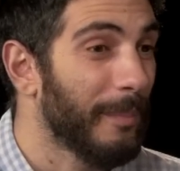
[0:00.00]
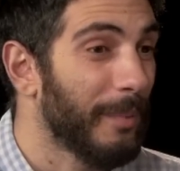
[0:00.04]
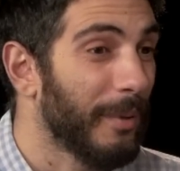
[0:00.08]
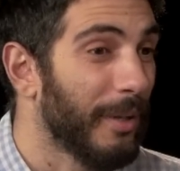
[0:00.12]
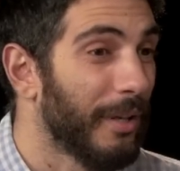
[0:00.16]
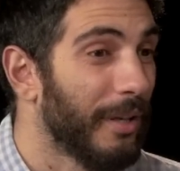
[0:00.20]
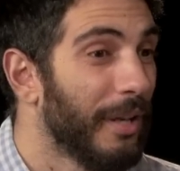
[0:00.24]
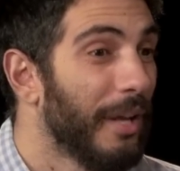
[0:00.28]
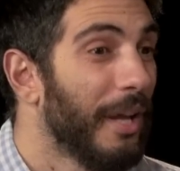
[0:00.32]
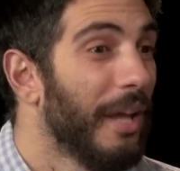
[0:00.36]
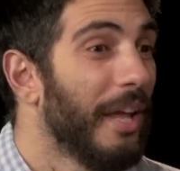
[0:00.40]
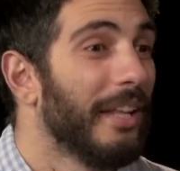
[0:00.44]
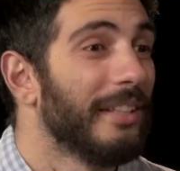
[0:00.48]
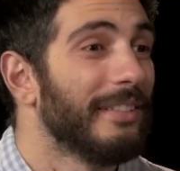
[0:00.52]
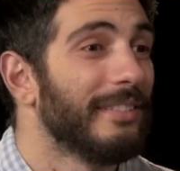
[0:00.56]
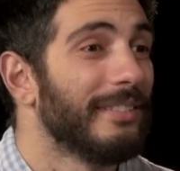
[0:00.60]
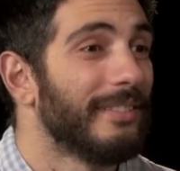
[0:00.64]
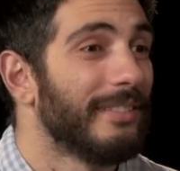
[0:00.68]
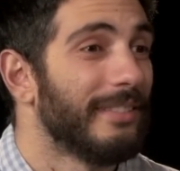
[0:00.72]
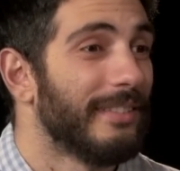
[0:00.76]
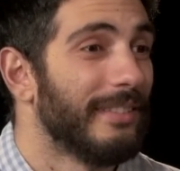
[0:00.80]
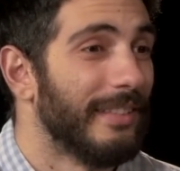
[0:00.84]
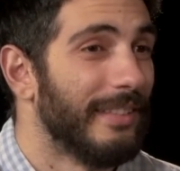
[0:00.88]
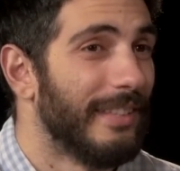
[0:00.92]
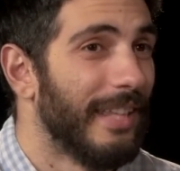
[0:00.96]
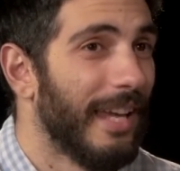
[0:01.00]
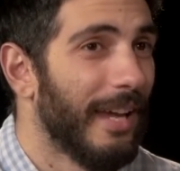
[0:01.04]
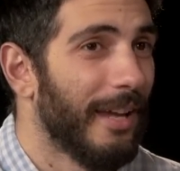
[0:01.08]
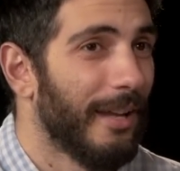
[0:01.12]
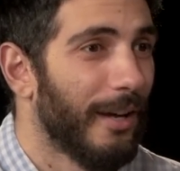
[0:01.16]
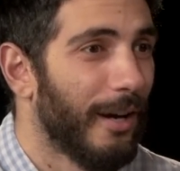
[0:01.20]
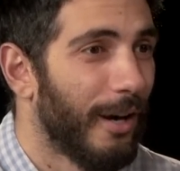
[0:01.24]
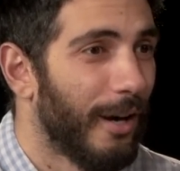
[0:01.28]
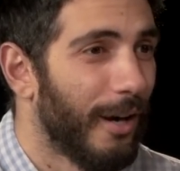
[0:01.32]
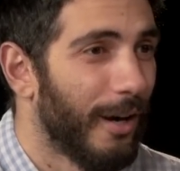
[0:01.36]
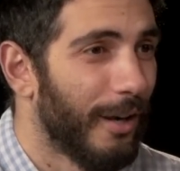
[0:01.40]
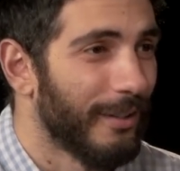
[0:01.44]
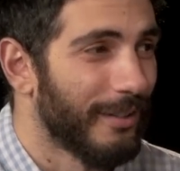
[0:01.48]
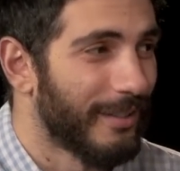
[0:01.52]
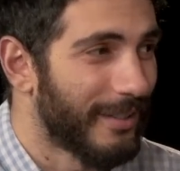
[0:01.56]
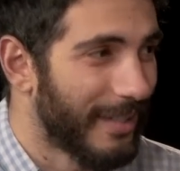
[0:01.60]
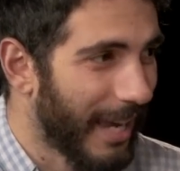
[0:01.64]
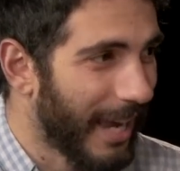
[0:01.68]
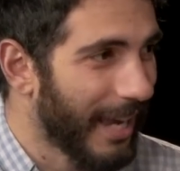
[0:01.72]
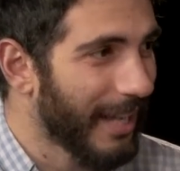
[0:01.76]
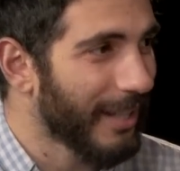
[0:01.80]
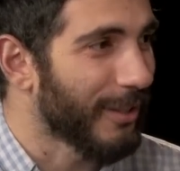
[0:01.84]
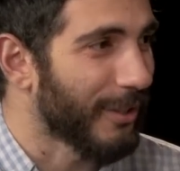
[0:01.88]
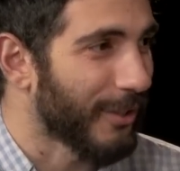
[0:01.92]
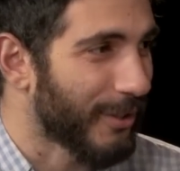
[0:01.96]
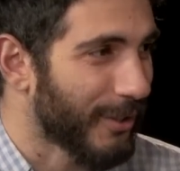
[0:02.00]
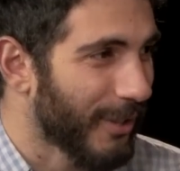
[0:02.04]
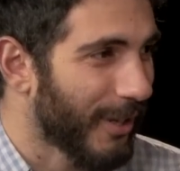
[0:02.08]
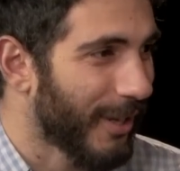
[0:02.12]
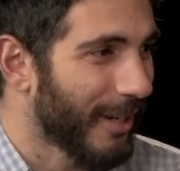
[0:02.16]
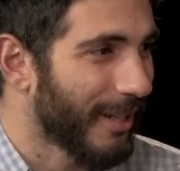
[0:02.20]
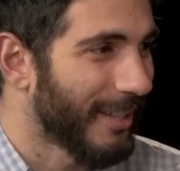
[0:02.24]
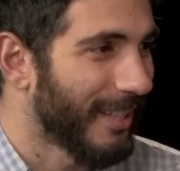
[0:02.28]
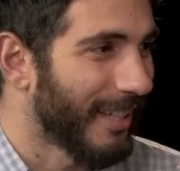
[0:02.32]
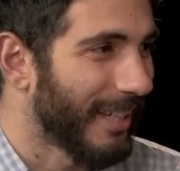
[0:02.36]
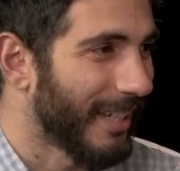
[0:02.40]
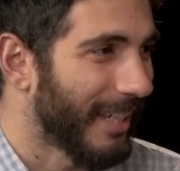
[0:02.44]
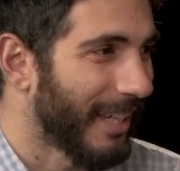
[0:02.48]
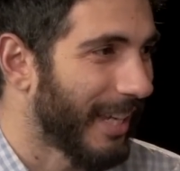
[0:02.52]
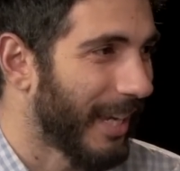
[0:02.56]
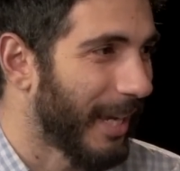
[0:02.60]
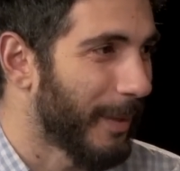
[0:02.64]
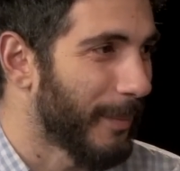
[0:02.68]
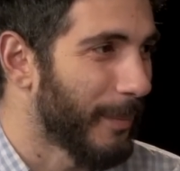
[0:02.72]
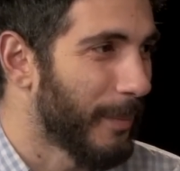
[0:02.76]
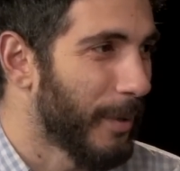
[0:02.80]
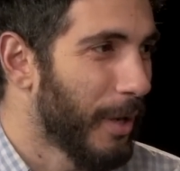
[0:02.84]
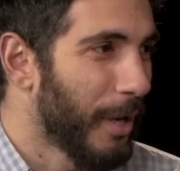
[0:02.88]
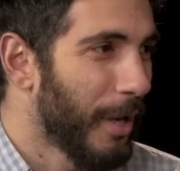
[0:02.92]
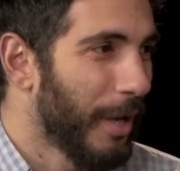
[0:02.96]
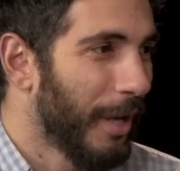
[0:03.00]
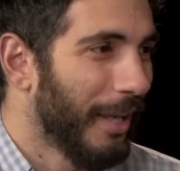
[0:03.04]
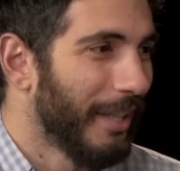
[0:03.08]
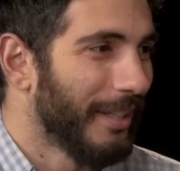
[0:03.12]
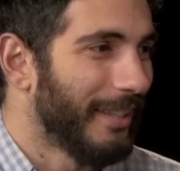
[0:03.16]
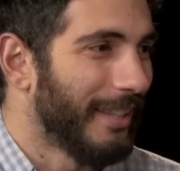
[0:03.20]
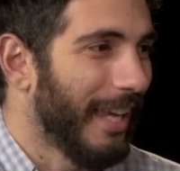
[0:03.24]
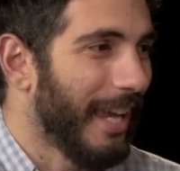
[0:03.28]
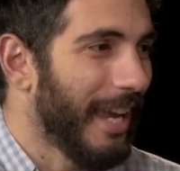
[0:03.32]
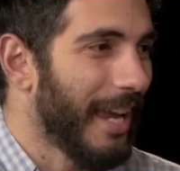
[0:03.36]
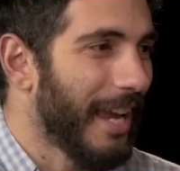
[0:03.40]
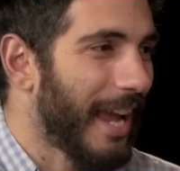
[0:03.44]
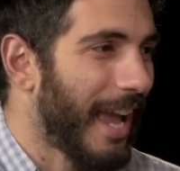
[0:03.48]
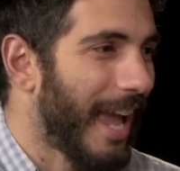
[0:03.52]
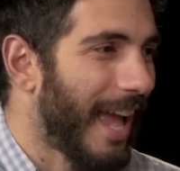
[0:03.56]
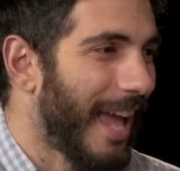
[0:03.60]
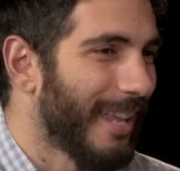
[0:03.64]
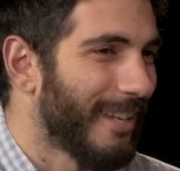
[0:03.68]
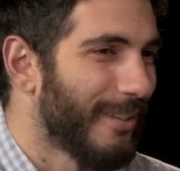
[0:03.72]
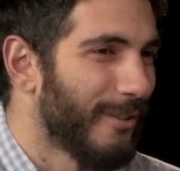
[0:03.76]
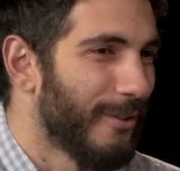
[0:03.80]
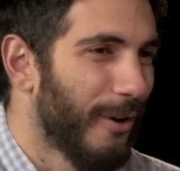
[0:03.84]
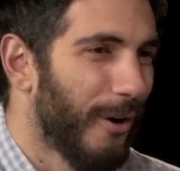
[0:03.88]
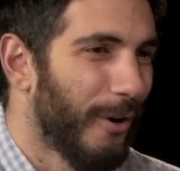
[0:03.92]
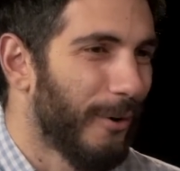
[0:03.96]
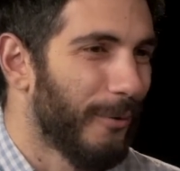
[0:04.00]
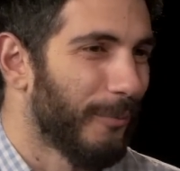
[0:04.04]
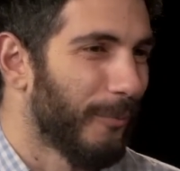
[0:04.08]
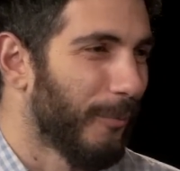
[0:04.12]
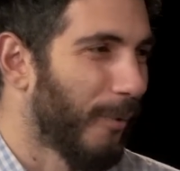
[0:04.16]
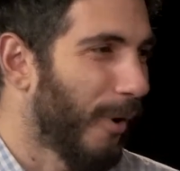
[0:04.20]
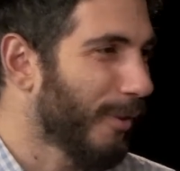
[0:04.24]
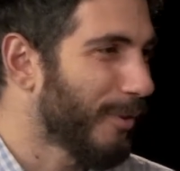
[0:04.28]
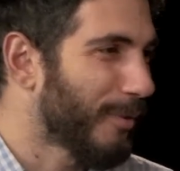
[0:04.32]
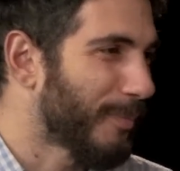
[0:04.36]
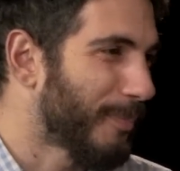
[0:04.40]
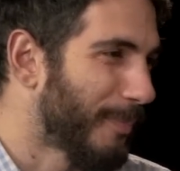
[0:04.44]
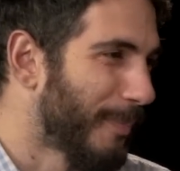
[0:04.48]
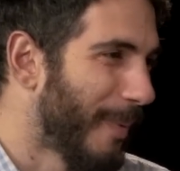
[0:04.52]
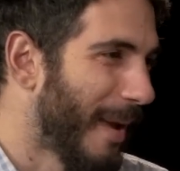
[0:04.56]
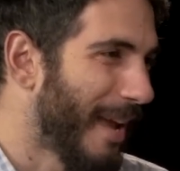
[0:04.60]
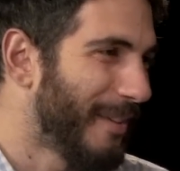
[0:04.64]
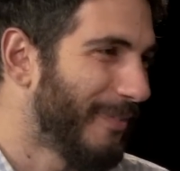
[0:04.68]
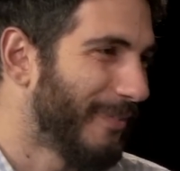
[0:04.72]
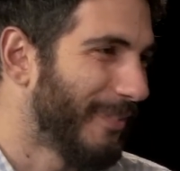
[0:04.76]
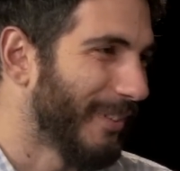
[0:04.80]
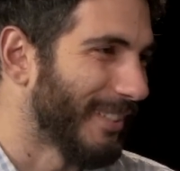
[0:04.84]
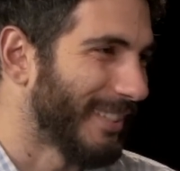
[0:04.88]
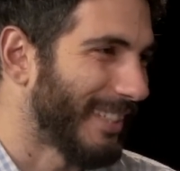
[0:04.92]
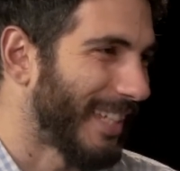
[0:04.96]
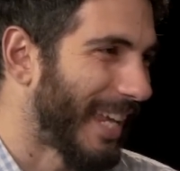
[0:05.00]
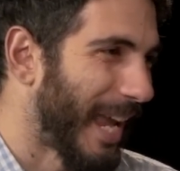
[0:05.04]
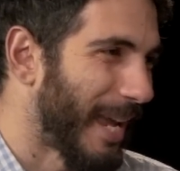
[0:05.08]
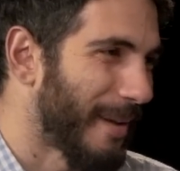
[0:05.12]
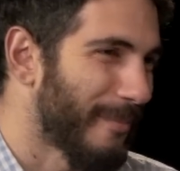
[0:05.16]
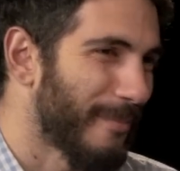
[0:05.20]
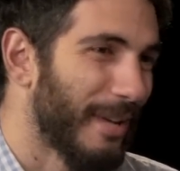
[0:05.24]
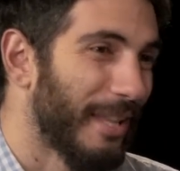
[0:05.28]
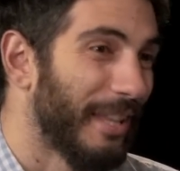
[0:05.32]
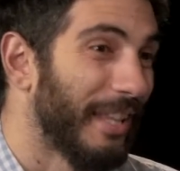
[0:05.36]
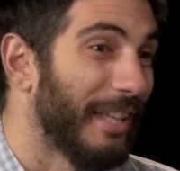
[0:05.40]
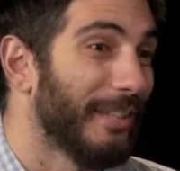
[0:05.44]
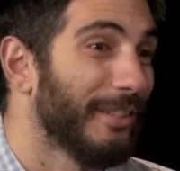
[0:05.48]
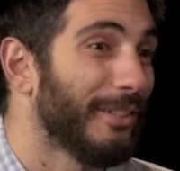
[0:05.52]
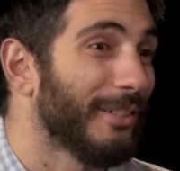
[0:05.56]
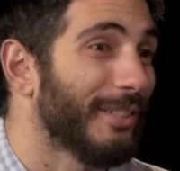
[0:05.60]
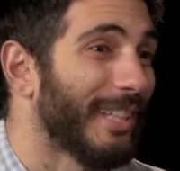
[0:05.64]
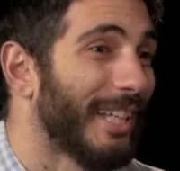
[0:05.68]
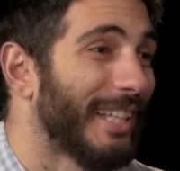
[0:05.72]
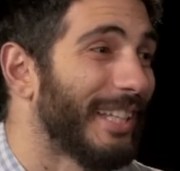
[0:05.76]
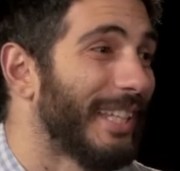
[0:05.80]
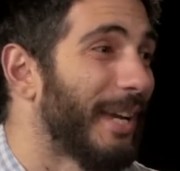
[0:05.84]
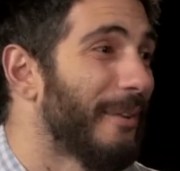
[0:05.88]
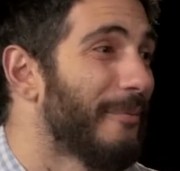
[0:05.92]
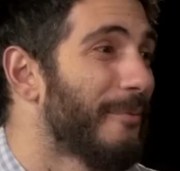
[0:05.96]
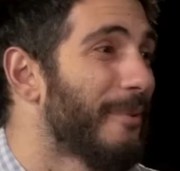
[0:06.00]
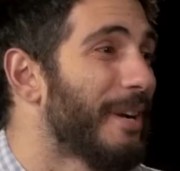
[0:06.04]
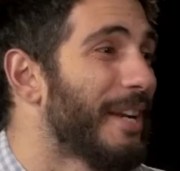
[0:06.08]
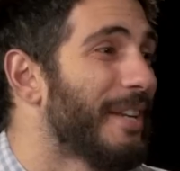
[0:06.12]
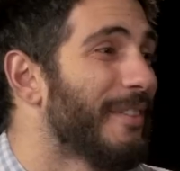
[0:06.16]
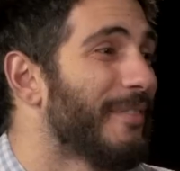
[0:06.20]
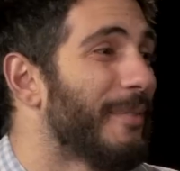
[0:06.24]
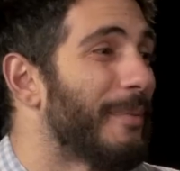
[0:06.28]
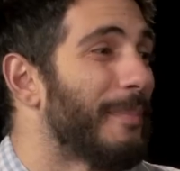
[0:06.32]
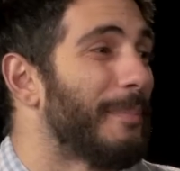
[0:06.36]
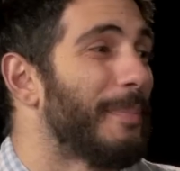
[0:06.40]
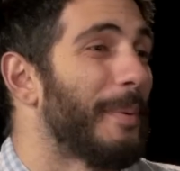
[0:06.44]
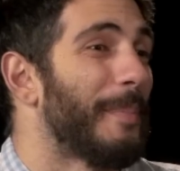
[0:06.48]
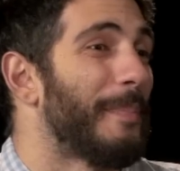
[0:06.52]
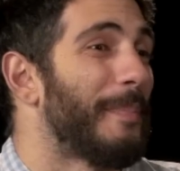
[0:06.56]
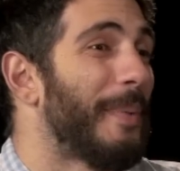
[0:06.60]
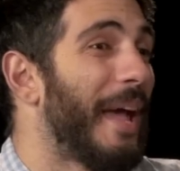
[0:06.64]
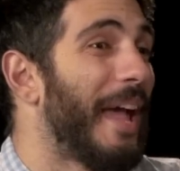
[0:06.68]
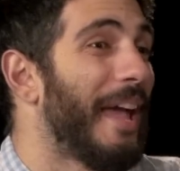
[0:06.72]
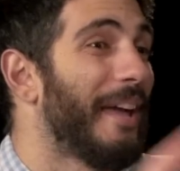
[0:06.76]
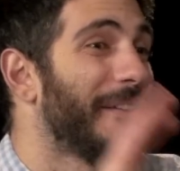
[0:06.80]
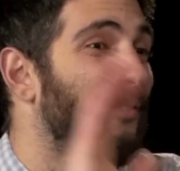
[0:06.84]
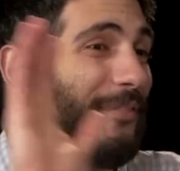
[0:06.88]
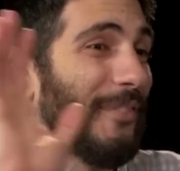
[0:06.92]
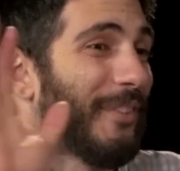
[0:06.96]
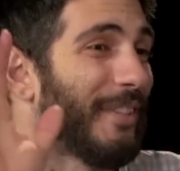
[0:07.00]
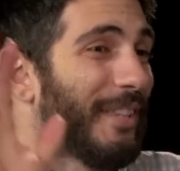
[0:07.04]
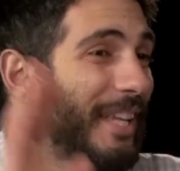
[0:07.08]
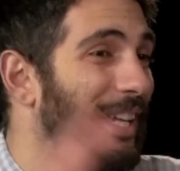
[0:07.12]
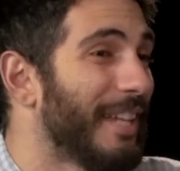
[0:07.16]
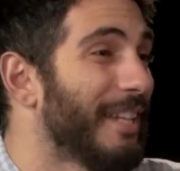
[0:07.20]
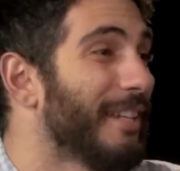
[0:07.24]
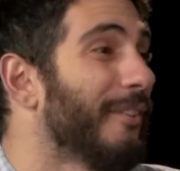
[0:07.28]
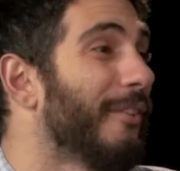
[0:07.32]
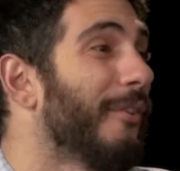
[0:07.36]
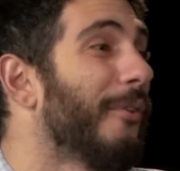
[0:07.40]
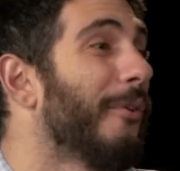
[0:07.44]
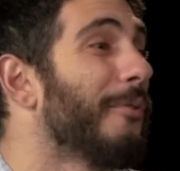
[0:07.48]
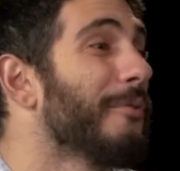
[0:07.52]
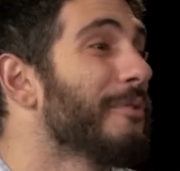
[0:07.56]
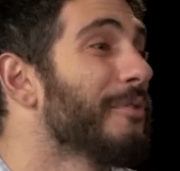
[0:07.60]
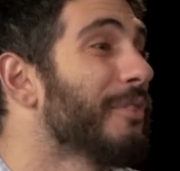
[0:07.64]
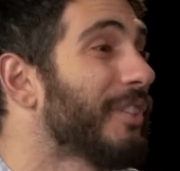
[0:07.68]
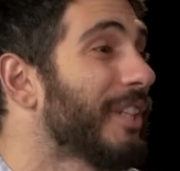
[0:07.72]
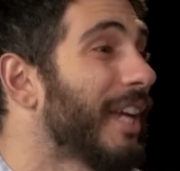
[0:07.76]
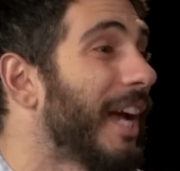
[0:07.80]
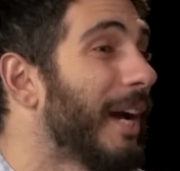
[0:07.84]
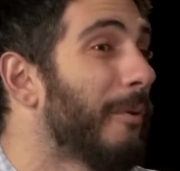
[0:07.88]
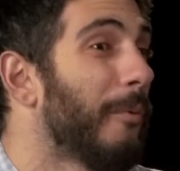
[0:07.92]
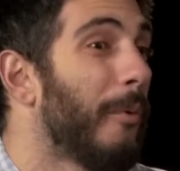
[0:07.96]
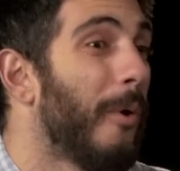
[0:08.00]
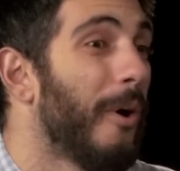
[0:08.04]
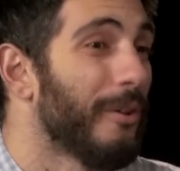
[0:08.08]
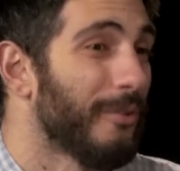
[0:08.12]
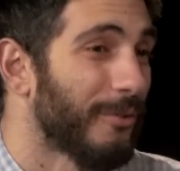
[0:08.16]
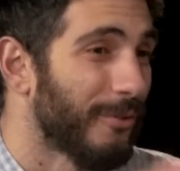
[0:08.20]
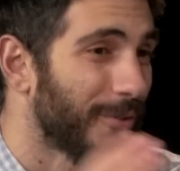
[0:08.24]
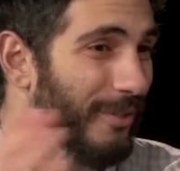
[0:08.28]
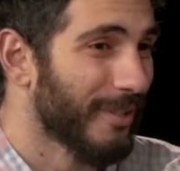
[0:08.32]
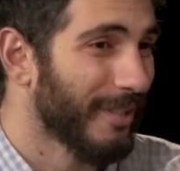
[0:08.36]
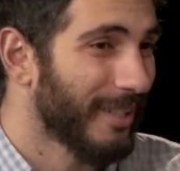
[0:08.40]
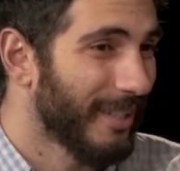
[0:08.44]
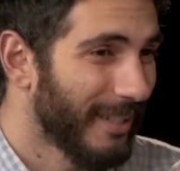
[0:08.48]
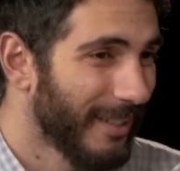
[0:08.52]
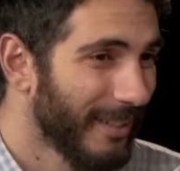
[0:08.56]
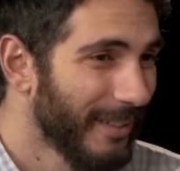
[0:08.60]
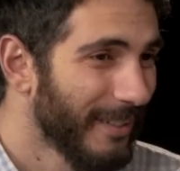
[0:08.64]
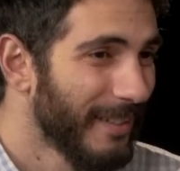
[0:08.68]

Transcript: game plan. They, uh, Taylor started that game. They had no. Once Mayfield came in, they looked like they weren't even prepared for. They didn't know who this guy was.